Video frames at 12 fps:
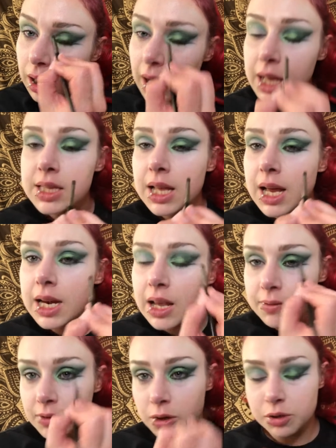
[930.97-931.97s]
And then
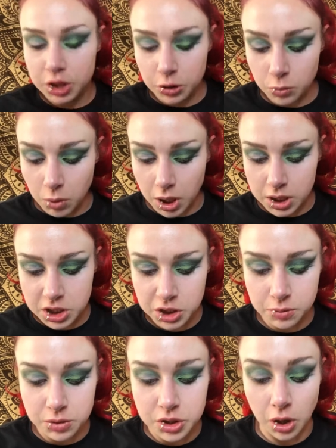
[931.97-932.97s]
if you do want
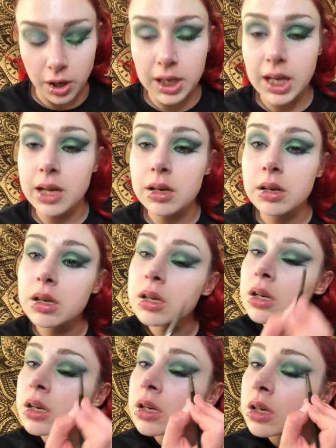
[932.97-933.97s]
to darken,
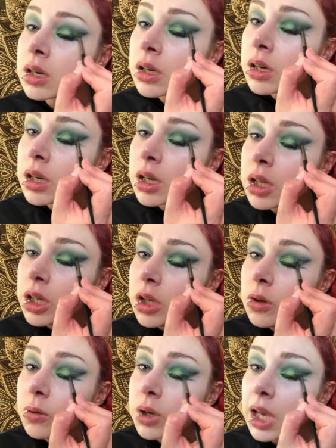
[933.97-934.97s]

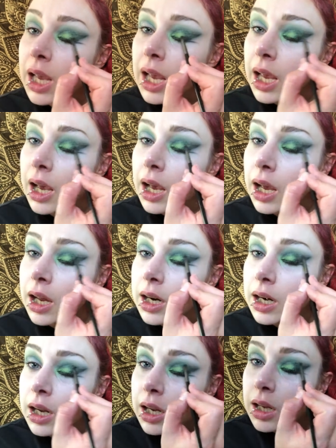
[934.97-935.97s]
you
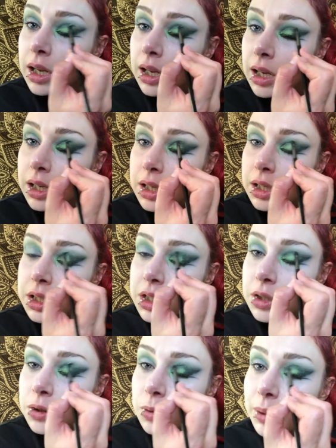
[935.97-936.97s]
can
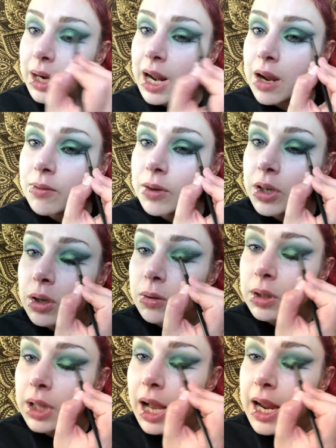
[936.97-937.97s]
do whatever you
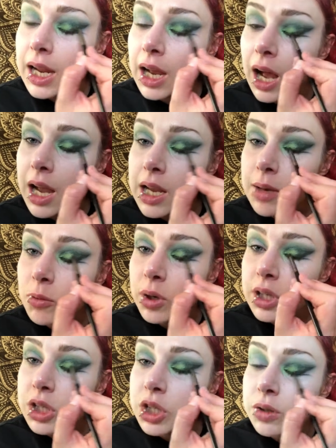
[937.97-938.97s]
like. I am going
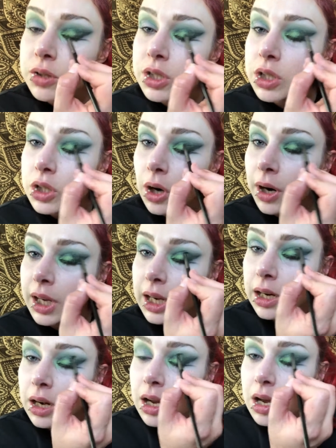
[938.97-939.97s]
to choose to
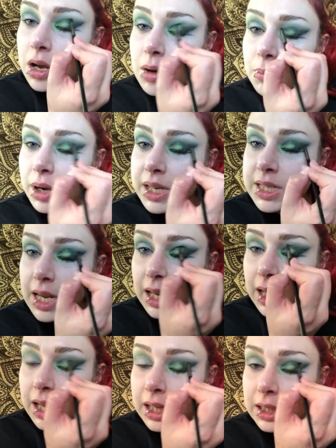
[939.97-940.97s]
darken by
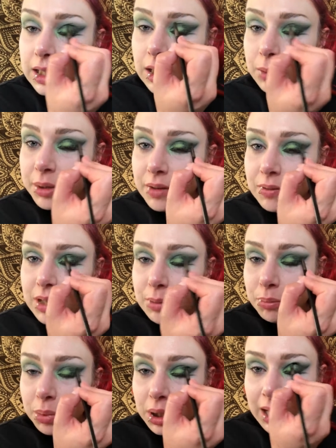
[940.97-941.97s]
taking a little bit of the
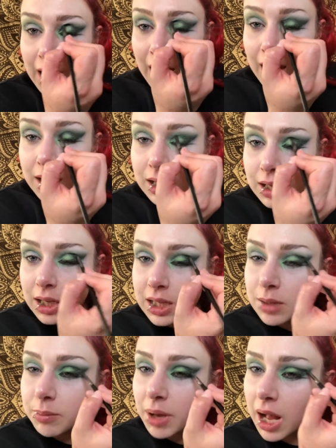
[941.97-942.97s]
black in
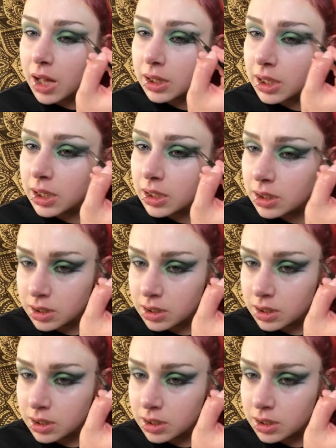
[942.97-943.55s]
the palette